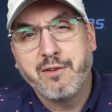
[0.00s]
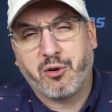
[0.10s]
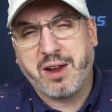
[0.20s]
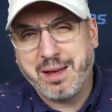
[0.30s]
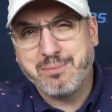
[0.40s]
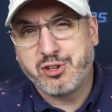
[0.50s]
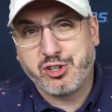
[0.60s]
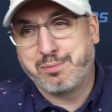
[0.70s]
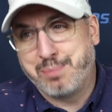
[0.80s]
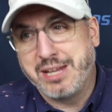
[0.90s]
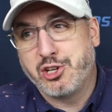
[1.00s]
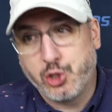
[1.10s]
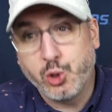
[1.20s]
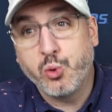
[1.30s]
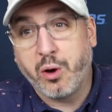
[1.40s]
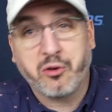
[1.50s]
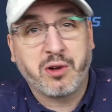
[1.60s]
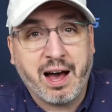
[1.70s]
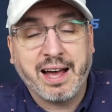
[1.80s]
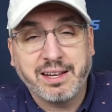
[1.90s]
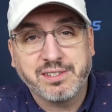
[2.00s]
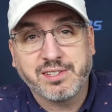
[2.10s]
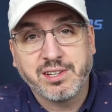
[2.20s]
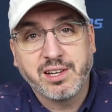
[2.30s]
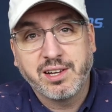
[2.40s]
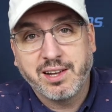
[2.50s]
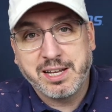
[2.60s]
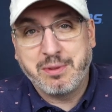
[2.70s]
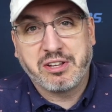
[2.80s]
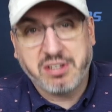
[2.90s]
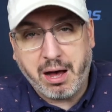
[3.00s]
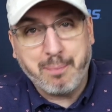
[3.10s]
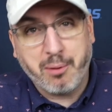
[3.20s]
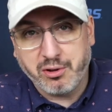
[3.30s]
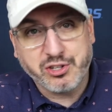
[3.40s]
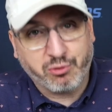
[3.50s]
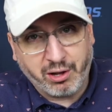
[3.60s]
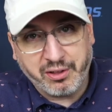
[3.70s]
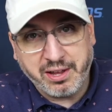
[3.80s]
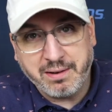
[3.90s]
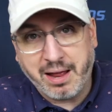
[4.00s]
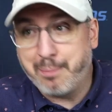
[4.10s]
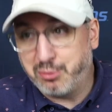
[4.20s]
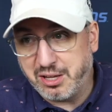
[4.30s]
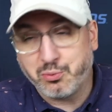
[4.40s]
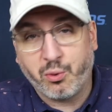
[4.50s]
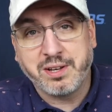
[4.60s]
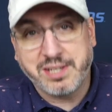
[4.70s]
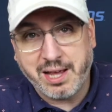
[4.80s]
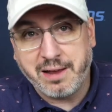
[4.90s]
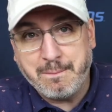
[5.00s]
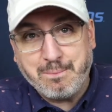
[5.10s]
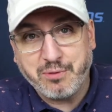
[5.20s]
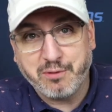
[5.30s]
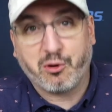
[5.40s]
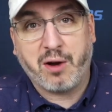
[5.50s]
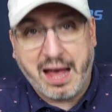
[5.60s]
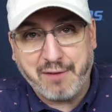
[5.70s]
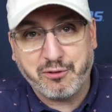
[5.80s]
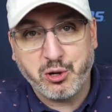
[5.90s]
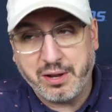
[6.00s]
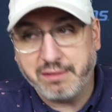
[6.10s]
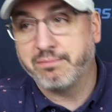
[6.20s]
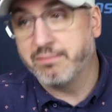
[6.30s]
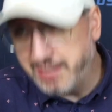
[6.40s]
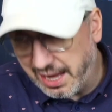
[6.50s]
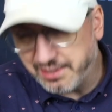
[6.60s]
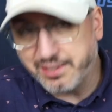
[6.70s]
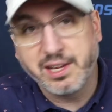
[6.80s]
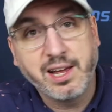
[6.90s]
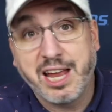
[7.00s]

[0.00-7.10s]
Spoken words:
For him to just beat two other guys and to be the top Australian at plus 110 for a half a unit, yes.